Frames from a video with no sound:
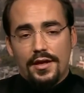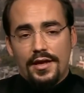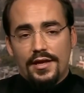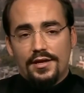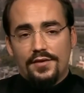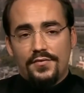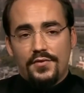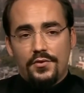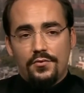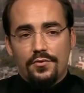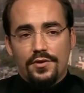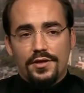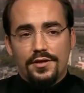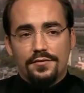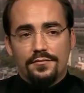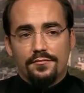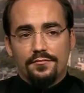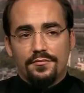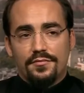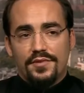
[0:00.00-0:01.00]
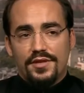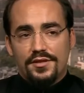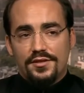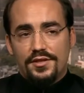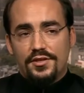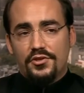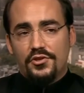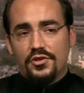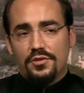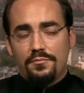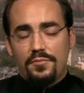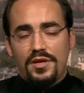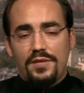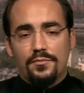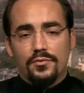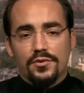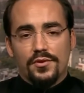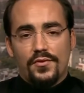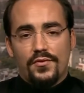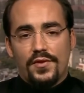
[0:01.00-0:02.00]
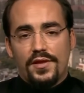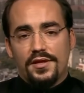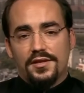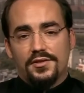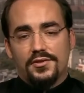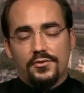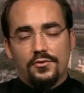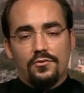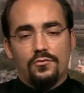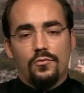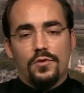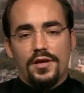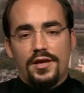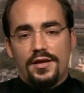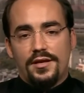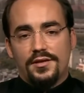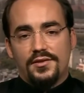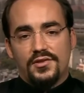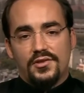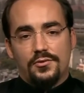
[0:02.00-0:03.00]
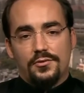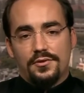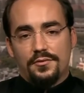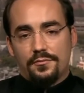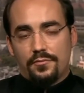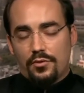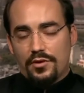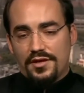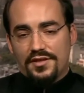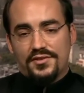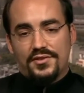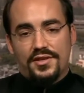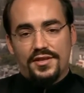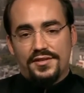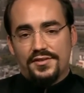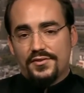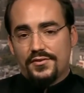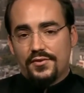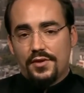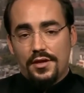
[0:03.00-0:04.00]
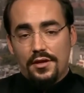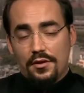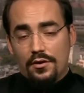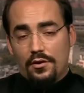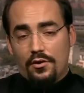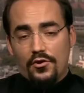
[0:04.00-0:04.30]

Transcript: And if you can condition people to think a certain way in a certain process,